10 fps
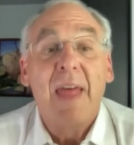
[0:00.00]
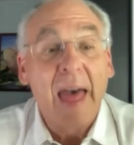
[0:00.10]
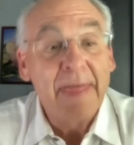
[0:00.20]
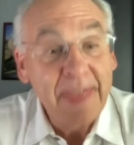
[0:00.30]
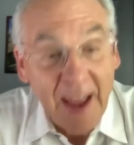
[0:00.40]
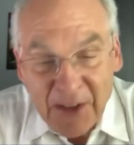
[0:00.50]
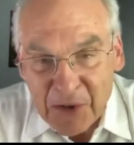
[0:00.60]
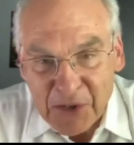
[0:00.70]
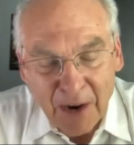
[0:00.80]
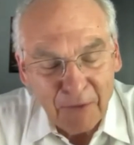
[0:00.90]
and thank
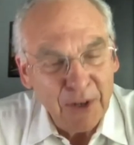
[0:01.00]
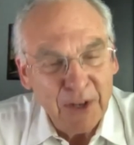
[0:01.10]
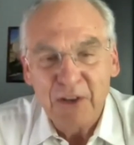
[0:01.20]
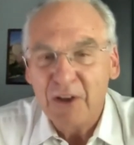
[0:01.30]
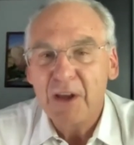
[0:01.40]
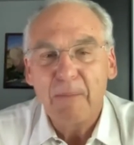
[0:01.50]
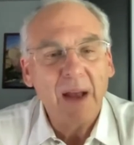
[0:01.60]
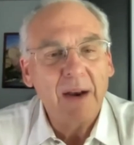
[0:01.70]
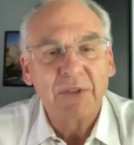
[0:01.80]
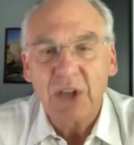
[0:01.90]
you, Jeffrey. The
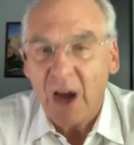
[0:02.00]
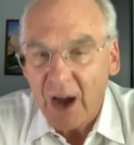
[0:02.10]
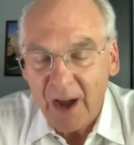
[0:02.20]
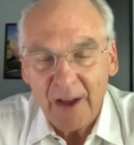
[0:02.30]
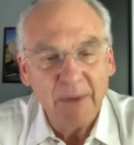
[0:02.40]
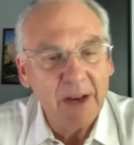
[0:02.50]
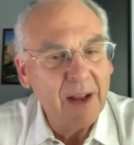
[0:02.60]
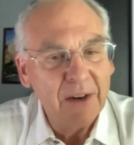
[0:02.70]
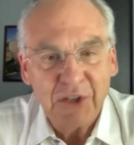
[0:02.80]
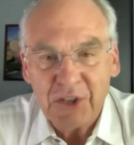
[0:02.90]
amount of time and
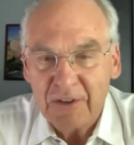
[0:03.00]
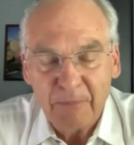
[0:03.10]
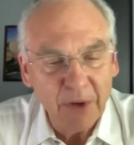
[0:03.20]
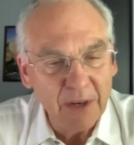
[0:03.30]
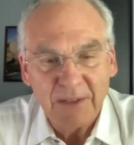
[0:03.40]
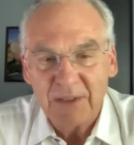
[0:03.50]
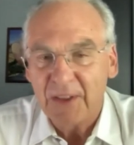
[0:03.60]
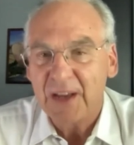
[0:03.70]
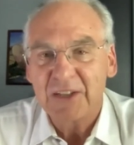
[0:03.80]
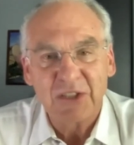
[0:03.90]
energy you've put into
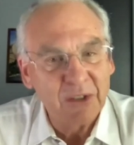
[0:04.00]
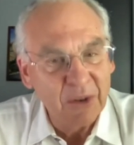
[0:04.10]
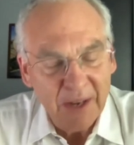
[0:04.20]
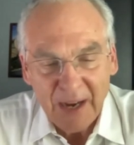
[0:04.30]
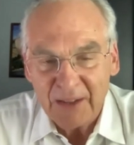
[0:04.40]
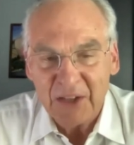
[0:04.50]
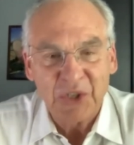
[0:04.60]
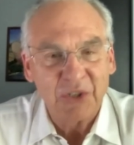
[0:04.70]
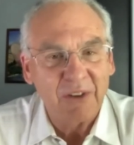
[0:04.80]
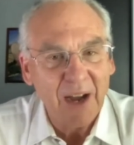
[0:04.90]
this, creating
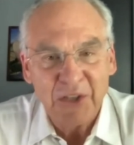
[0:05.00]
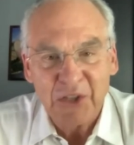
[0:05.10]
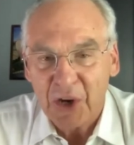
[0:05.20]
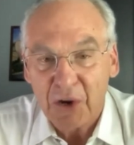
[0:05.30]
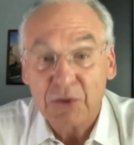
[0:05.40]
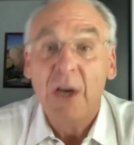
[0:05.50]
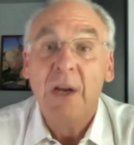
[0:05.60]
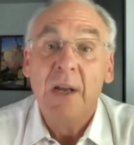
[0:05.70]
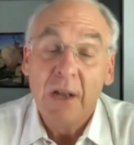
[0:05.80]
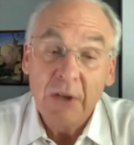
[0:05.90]
these slideshows.
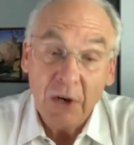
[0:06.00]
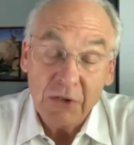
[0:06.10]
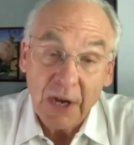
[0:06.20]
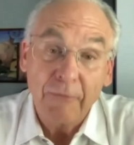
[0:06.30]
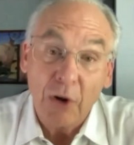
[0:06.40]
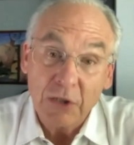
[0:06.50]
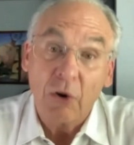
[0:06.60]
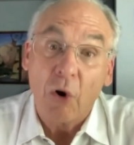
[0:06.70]
You know, Jeff also